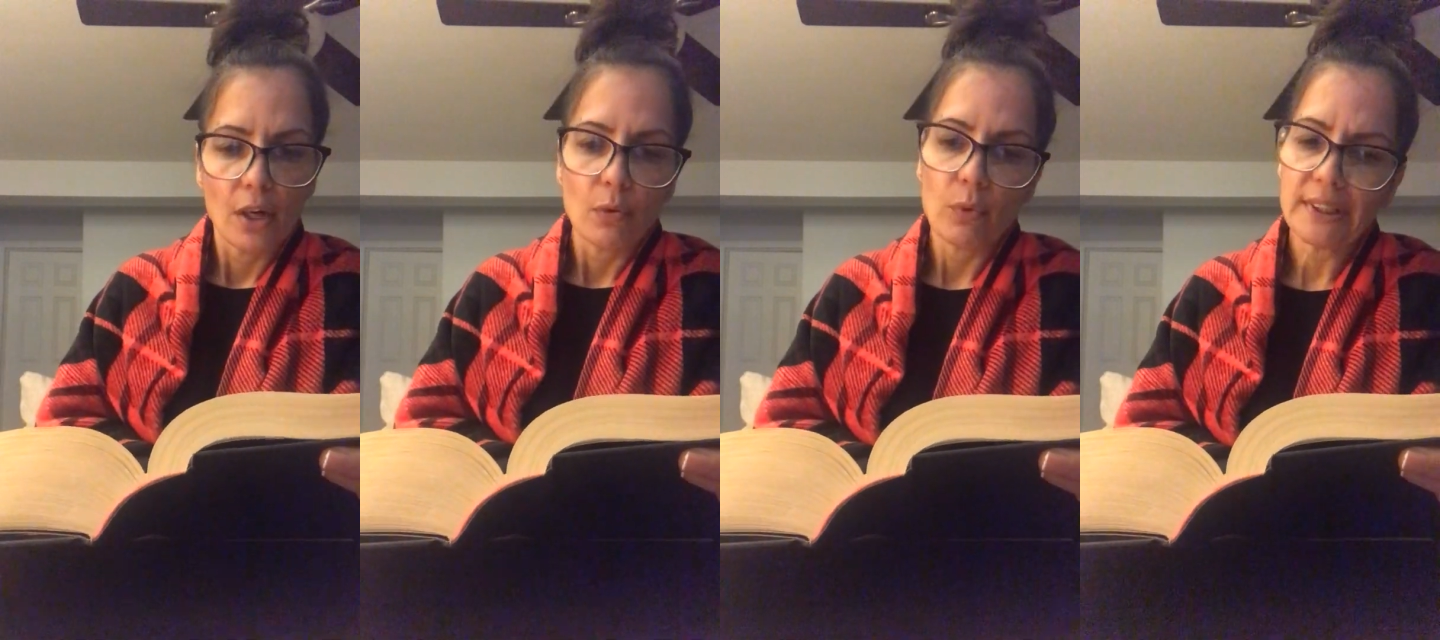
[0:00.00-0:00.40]

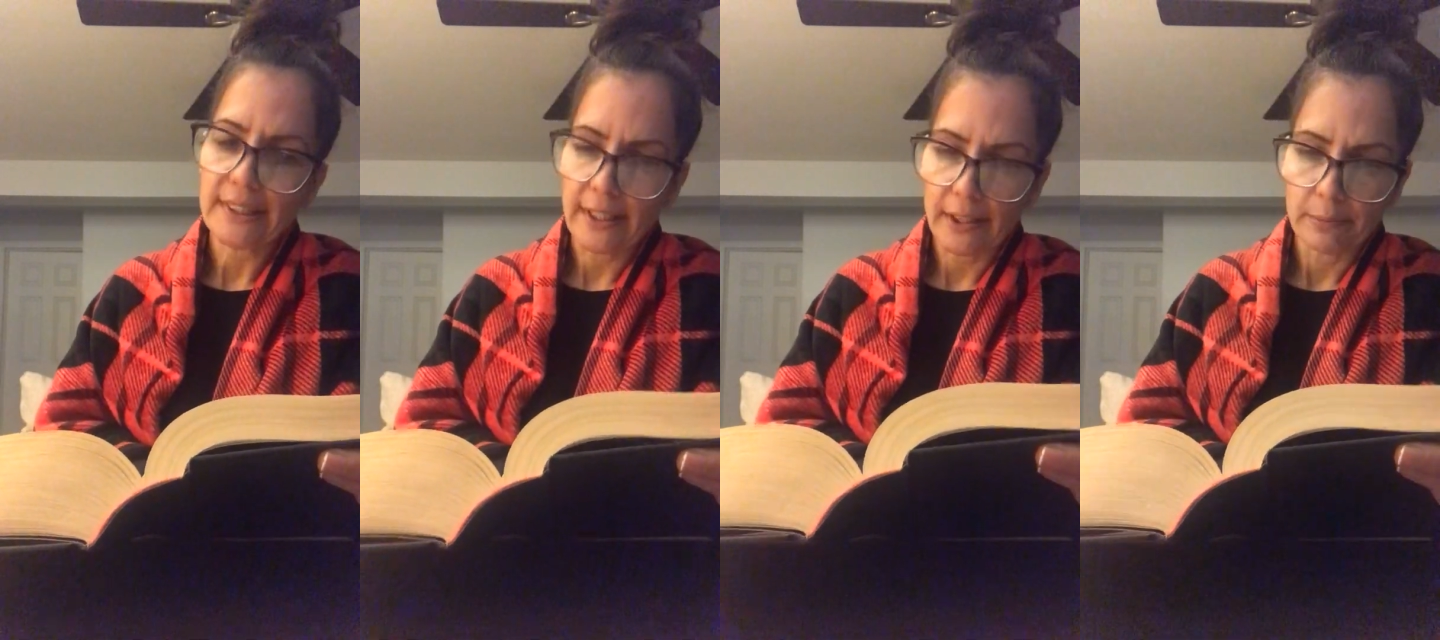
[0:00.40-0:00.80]
One
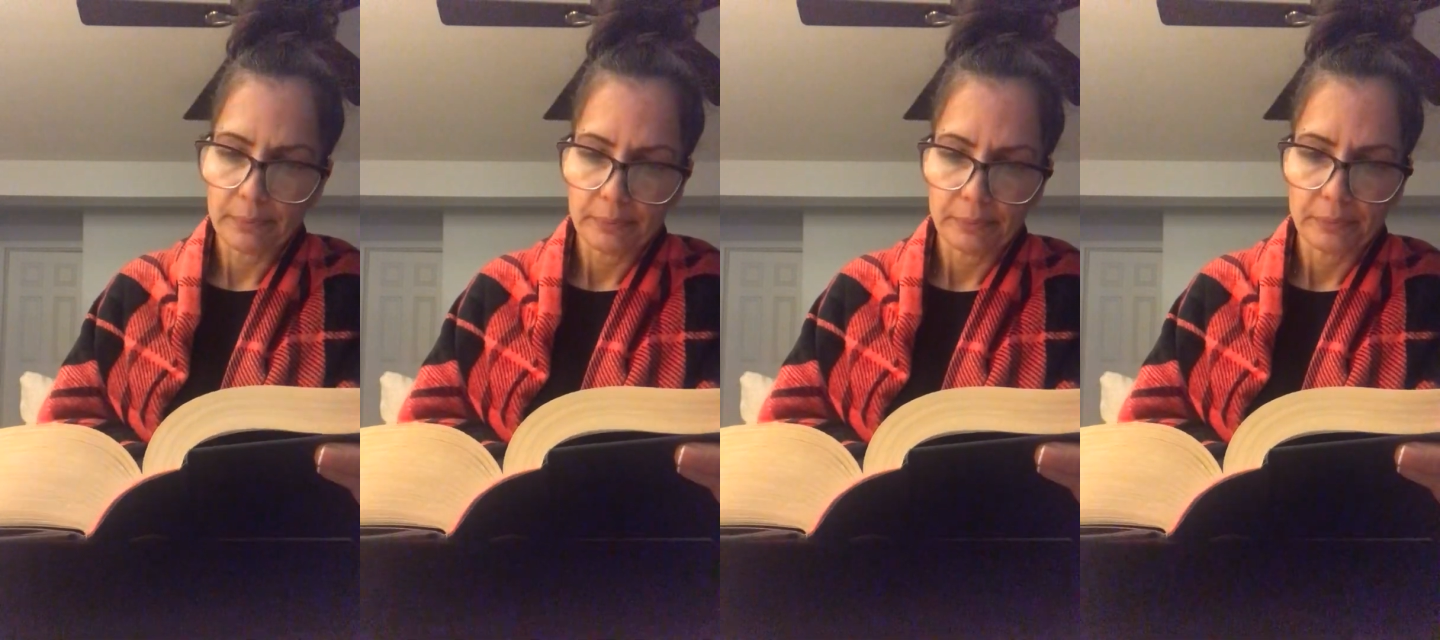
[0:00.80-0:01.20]
day,
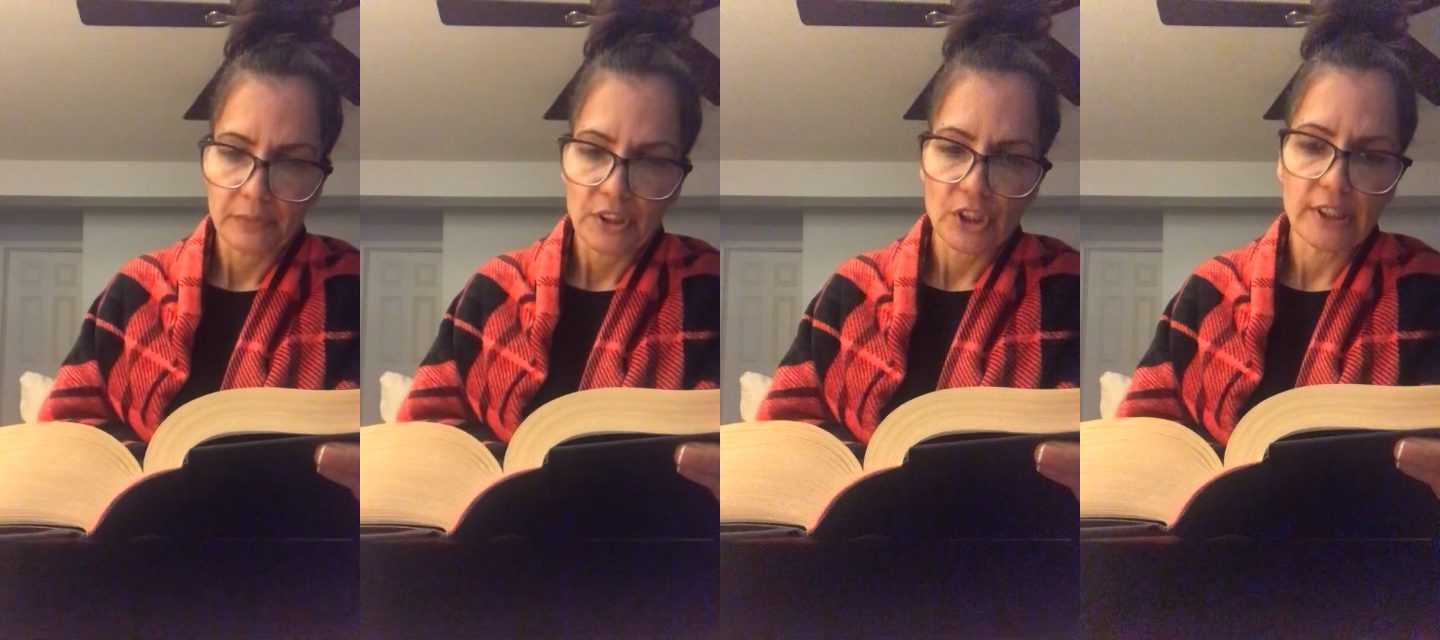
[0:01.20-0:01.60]

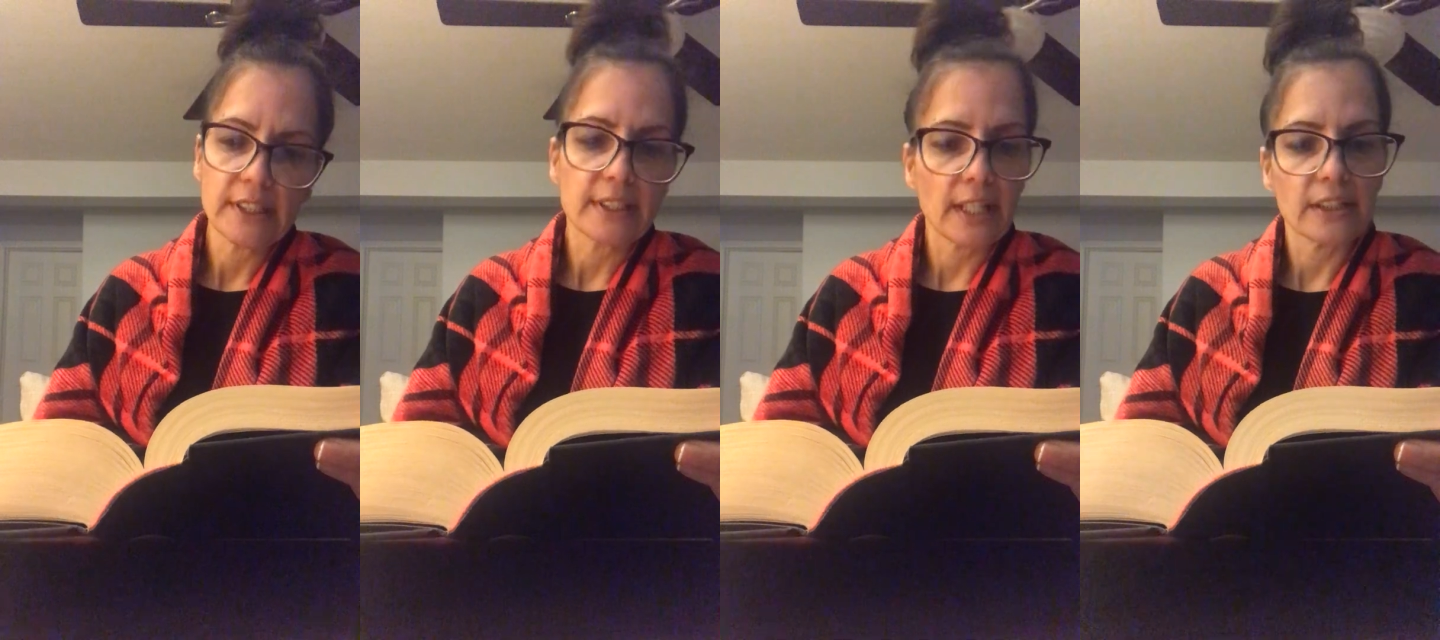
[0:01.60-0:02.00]
she
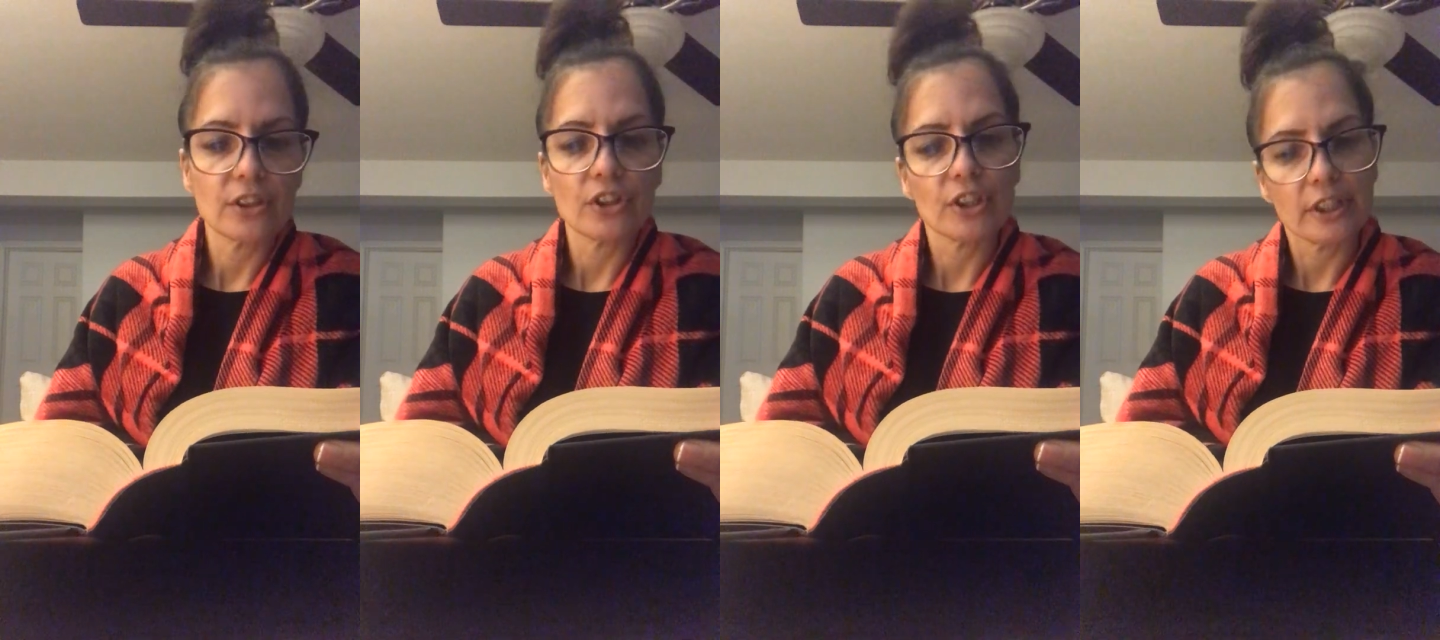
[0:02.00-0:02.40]
decided
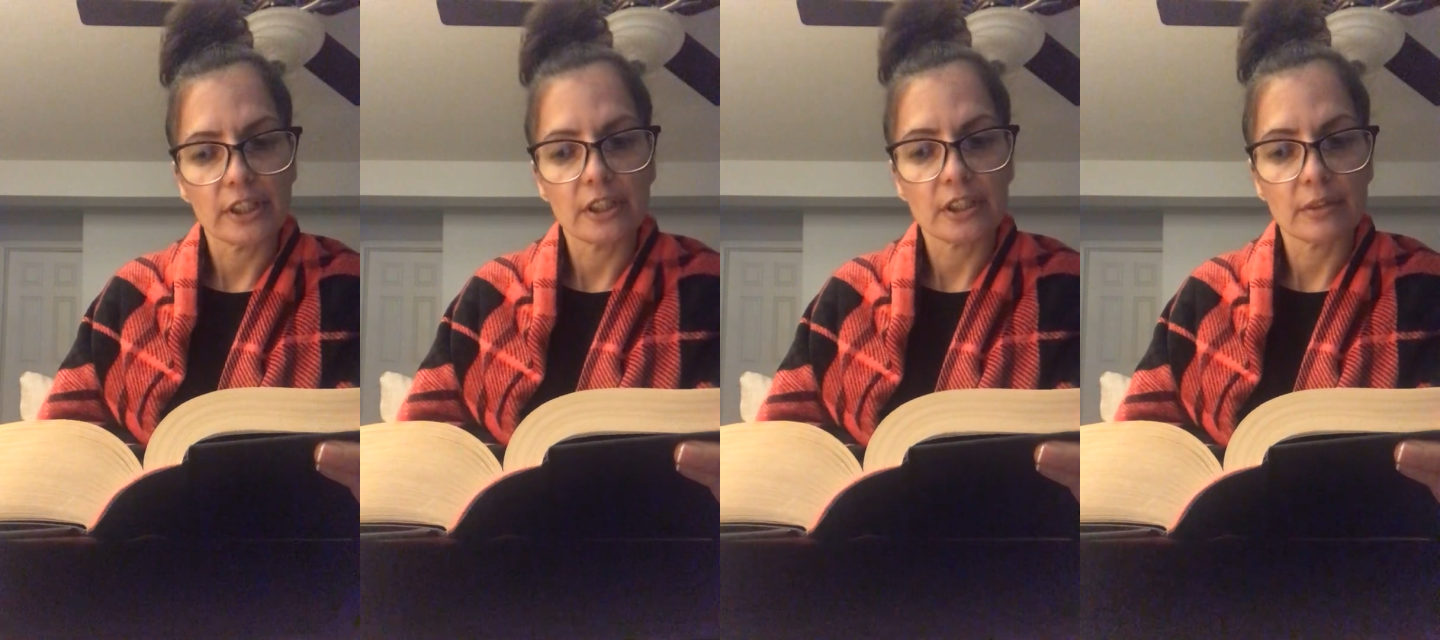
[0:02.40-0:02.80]
she
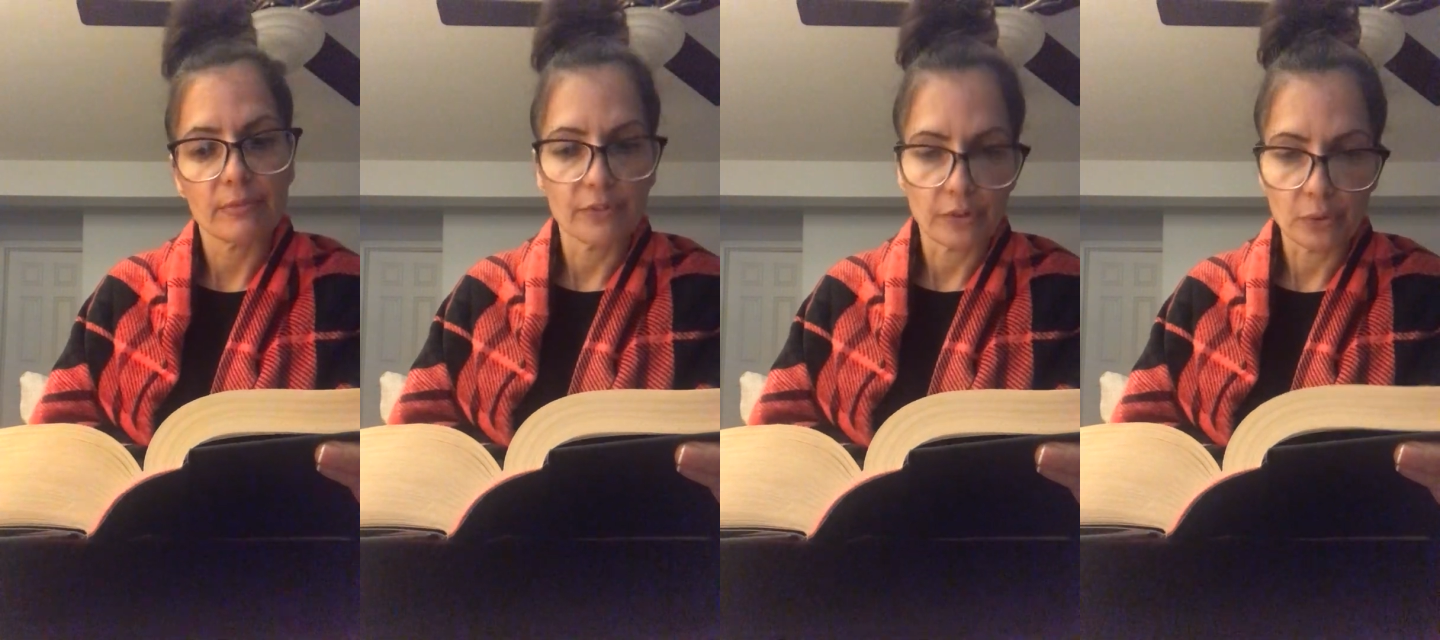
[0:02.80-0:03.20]
needed some
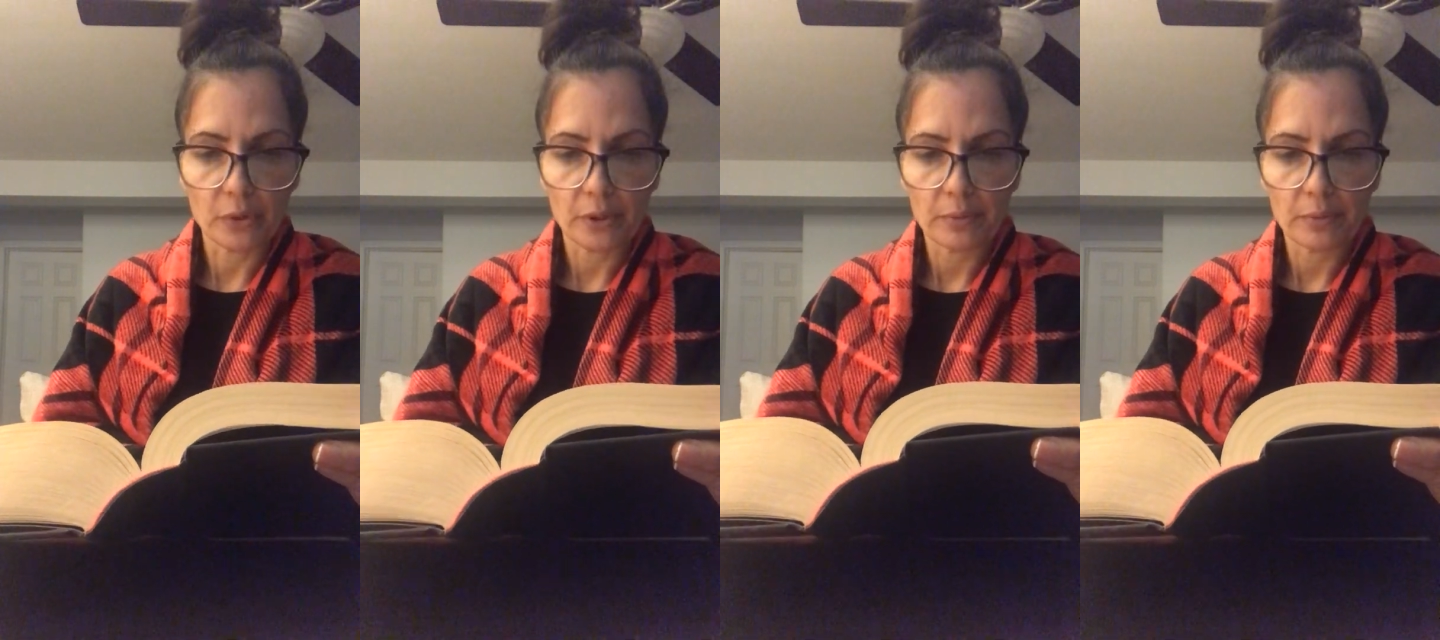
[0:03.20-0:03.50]
food,